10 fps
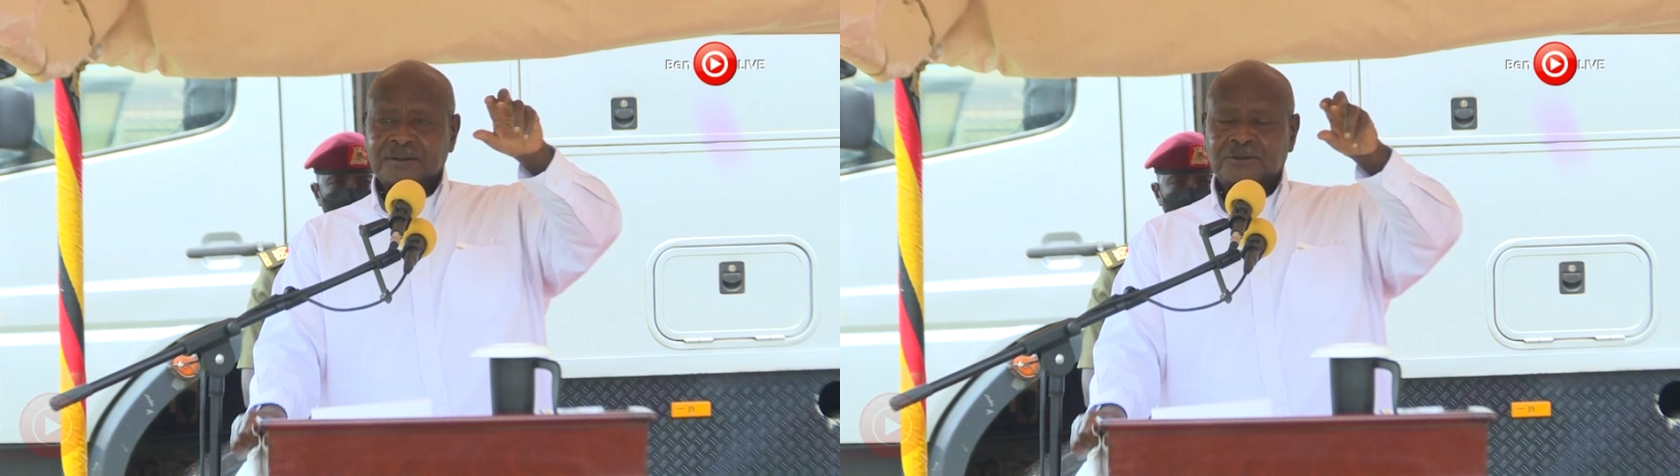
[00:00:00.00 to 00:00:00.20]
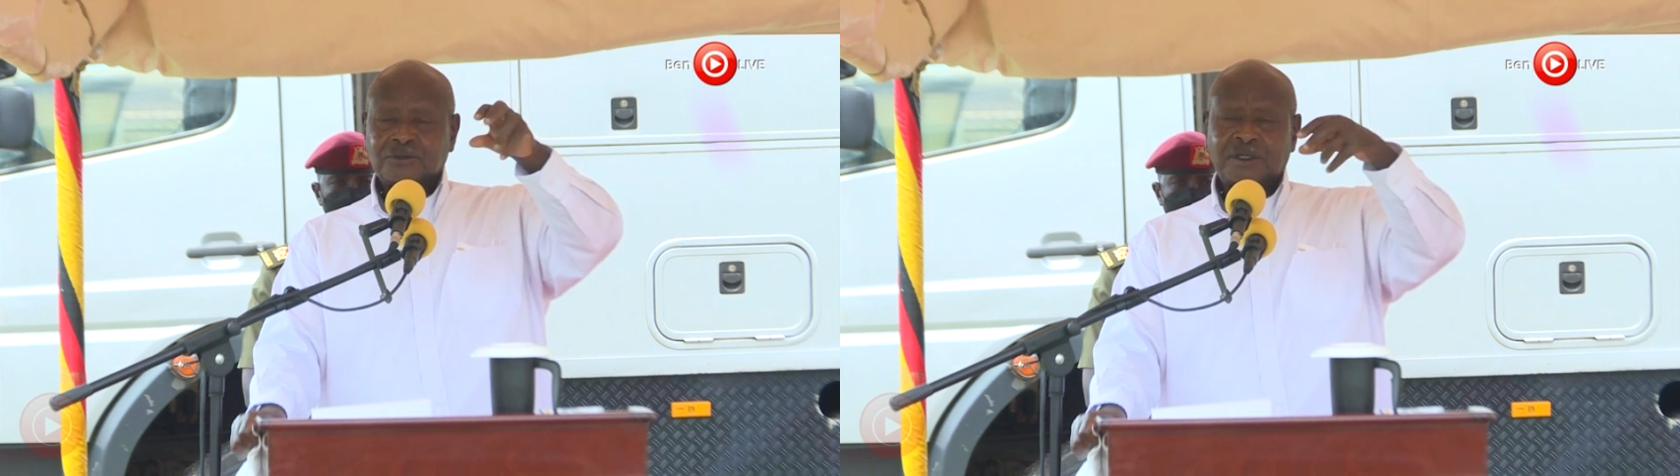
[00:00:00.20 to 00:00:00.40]

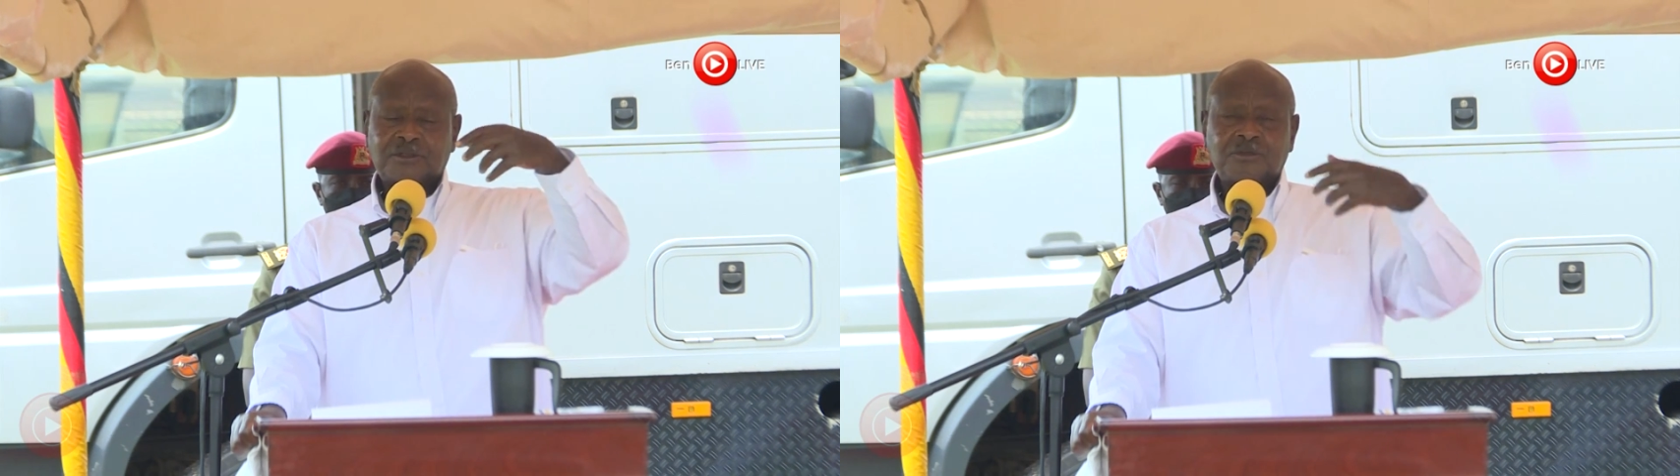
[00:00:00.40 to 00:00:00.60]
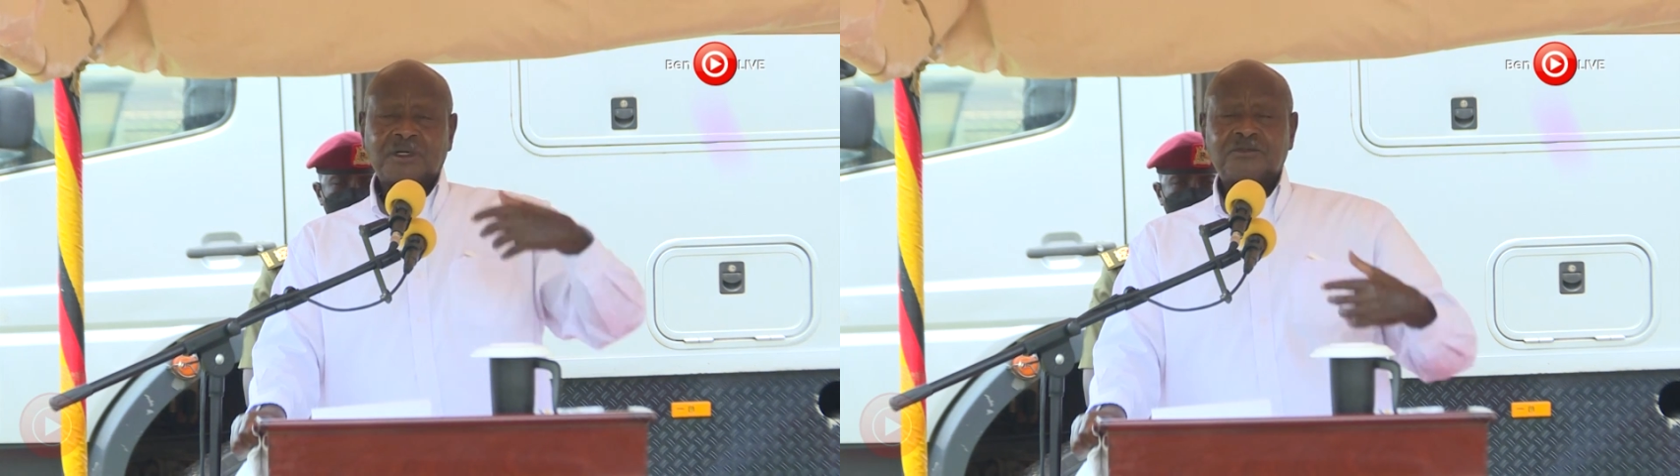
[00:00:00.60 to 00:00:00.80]
So
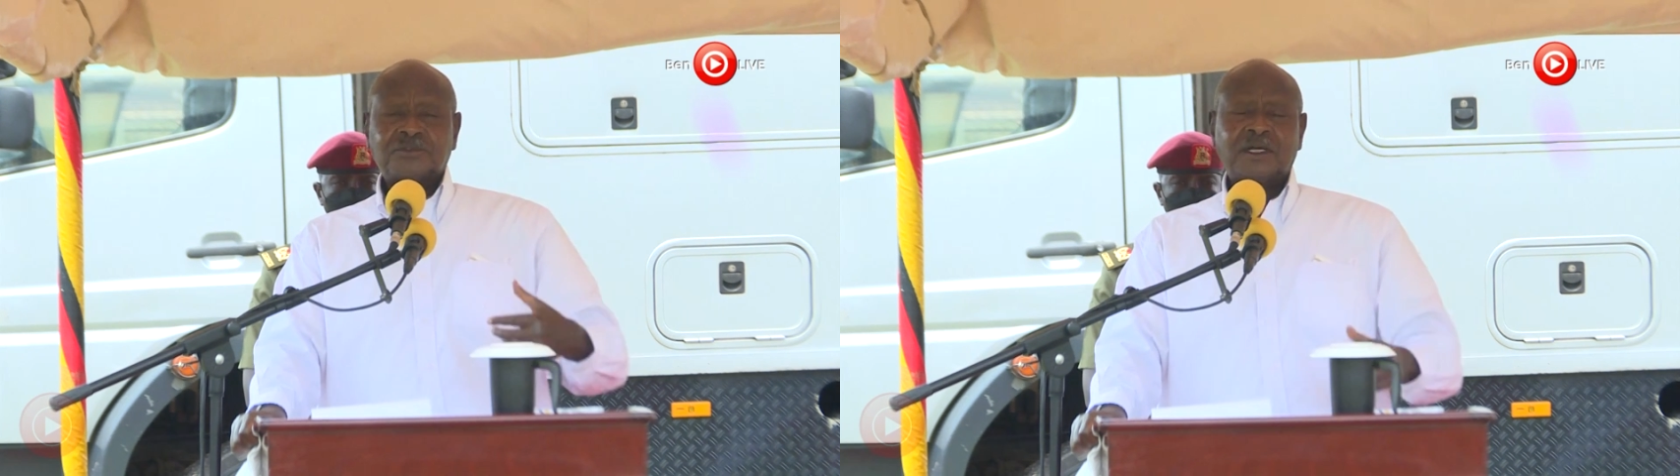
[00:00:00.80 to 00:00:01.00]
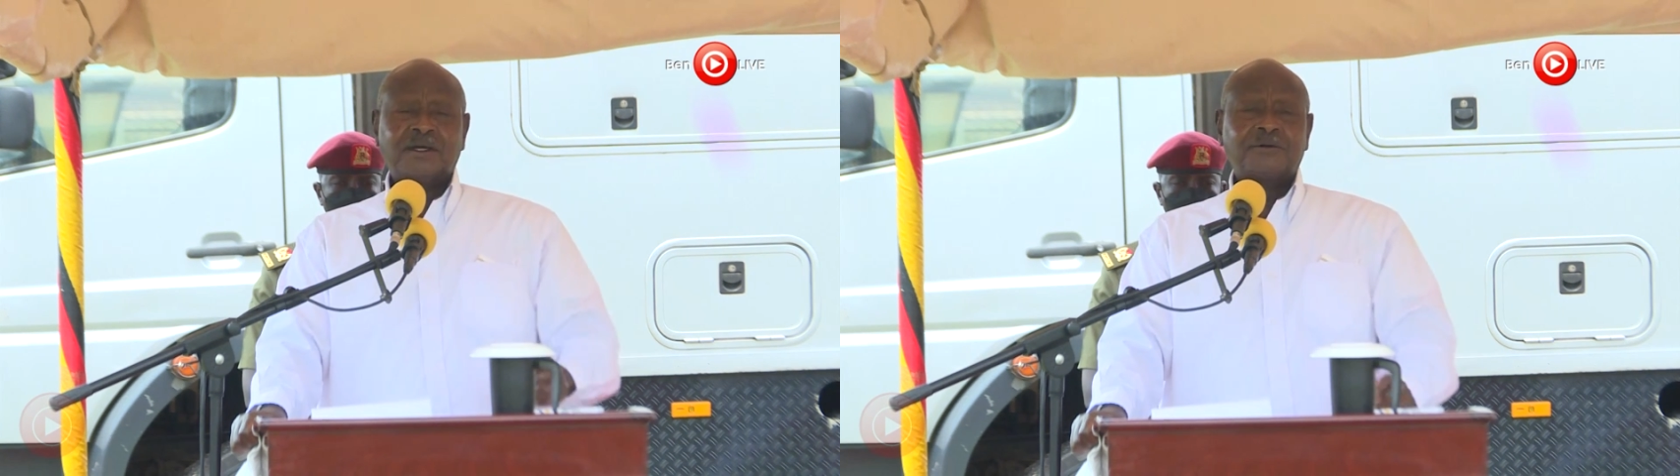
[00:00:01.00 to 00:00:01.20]
what you have
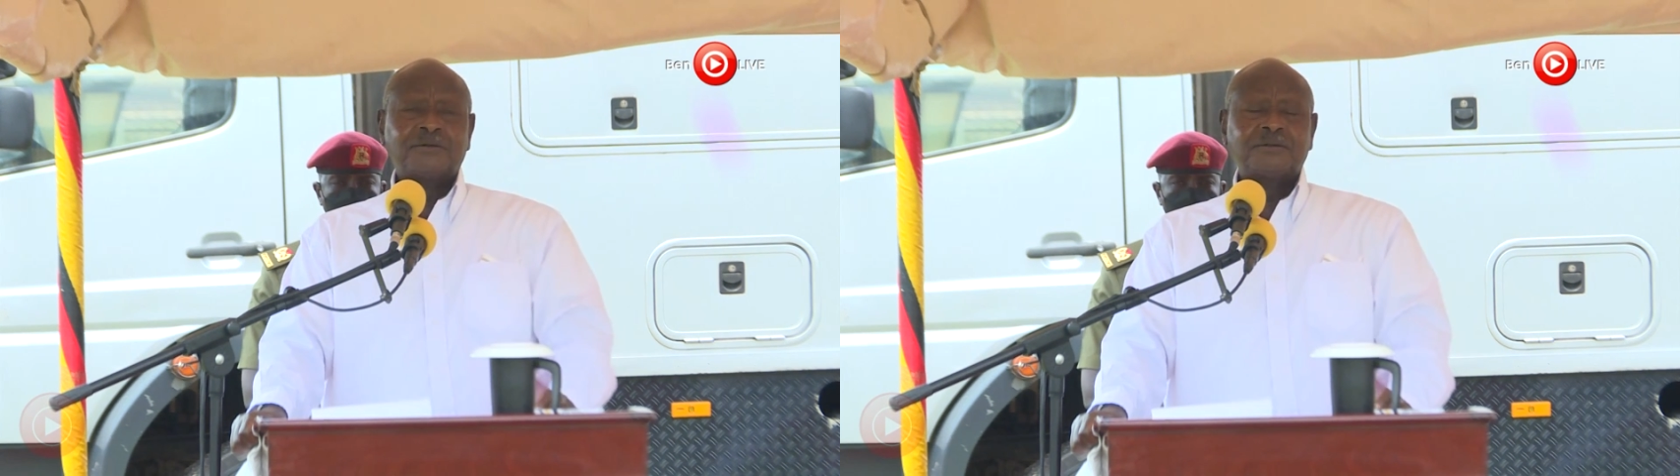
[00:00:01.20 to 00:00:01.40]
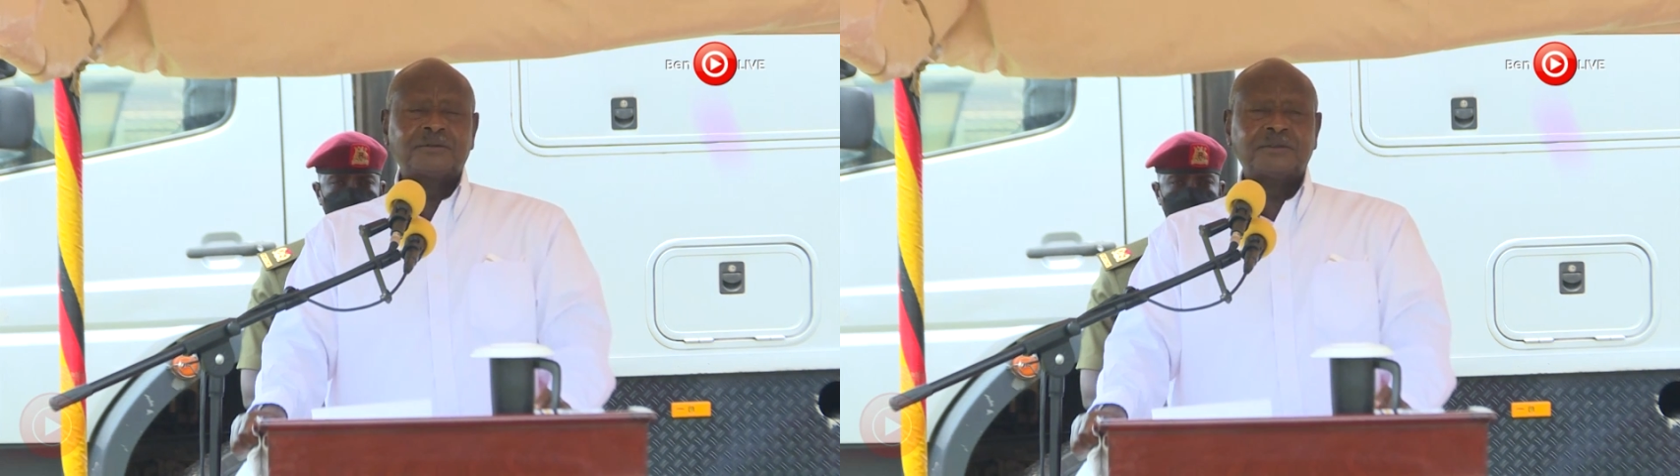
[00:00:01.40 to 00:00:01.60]

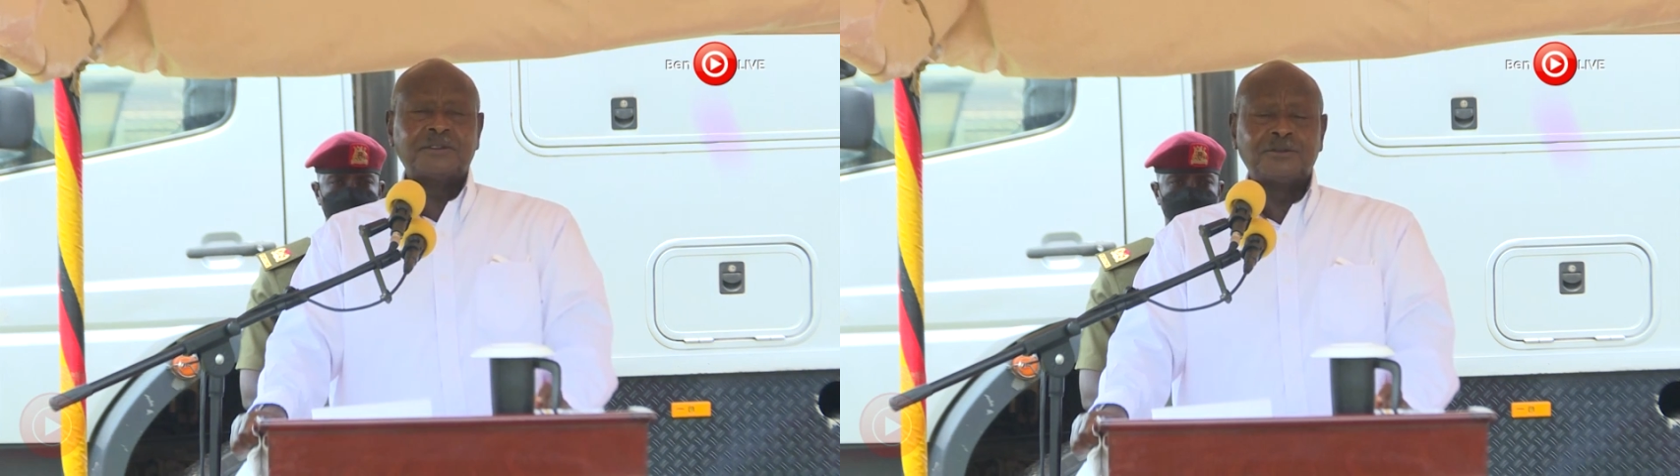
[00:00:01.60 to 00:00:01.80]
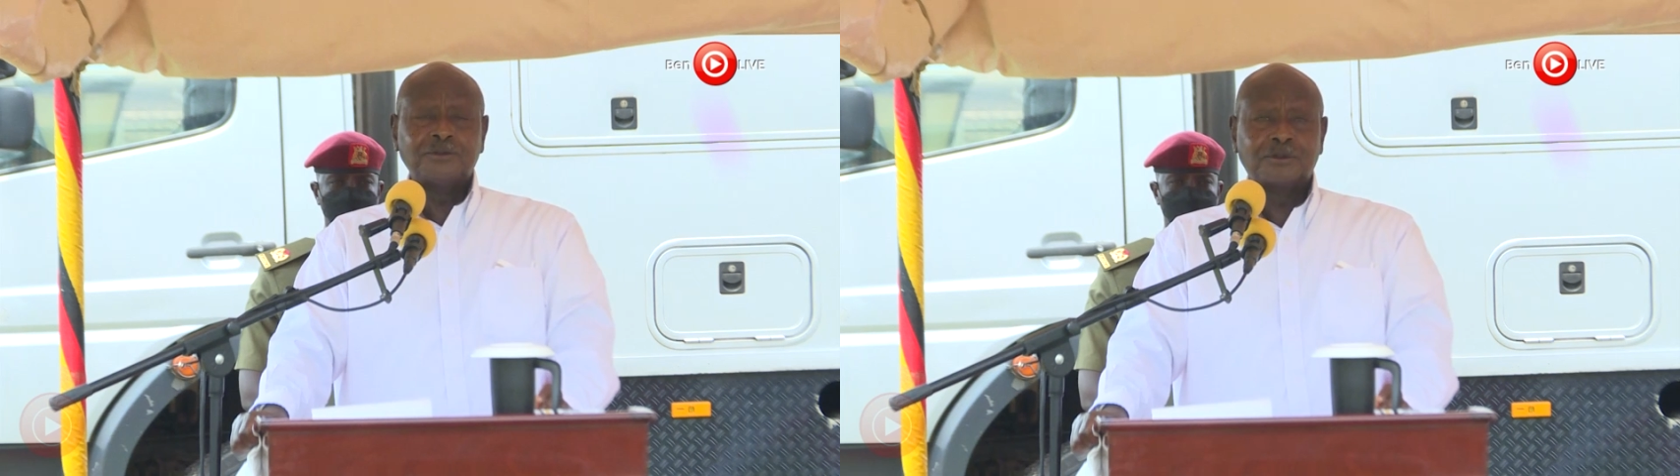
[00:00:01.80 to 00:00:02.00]
now
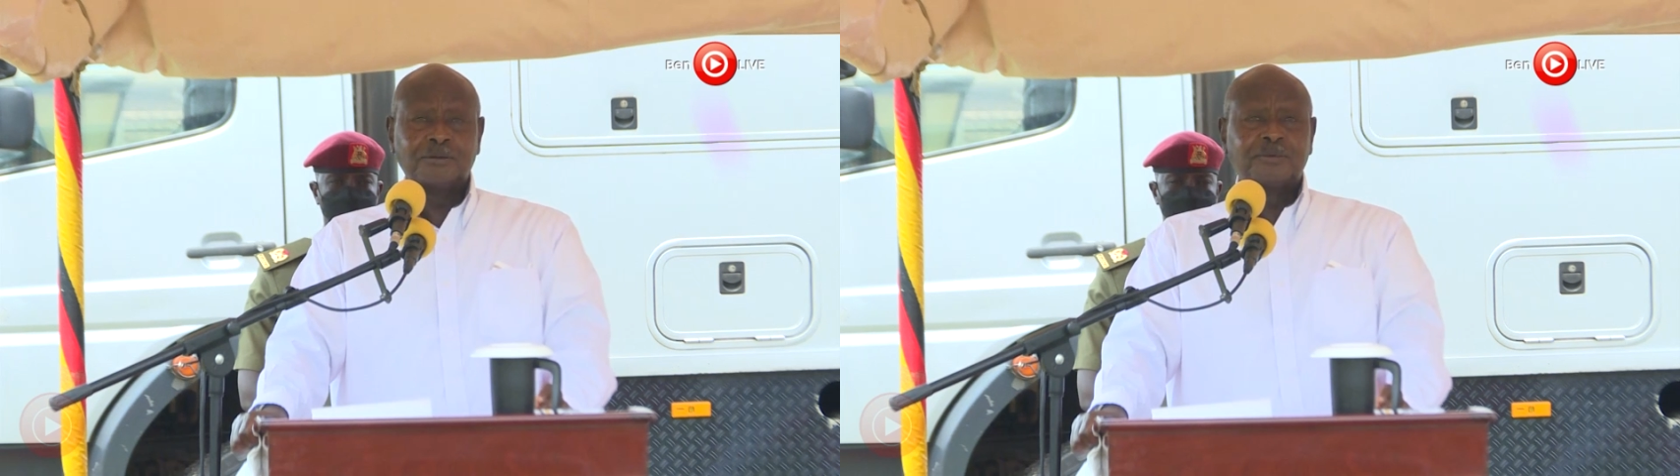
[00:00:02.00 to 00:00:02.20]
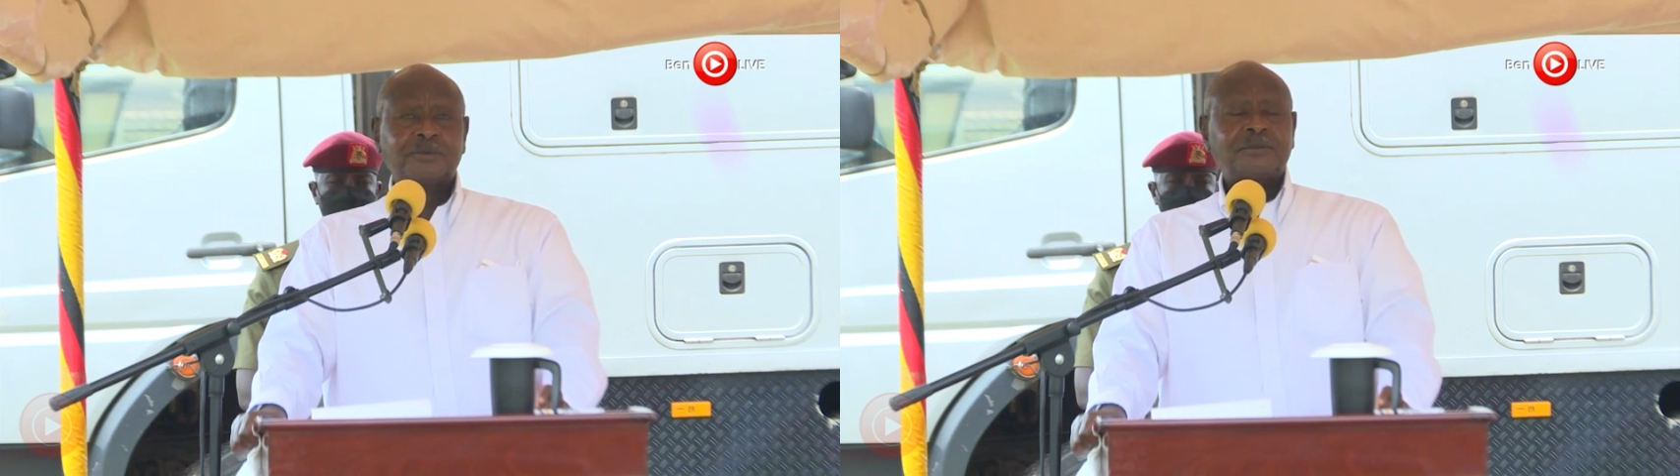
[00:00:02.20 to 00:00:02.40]
in Europe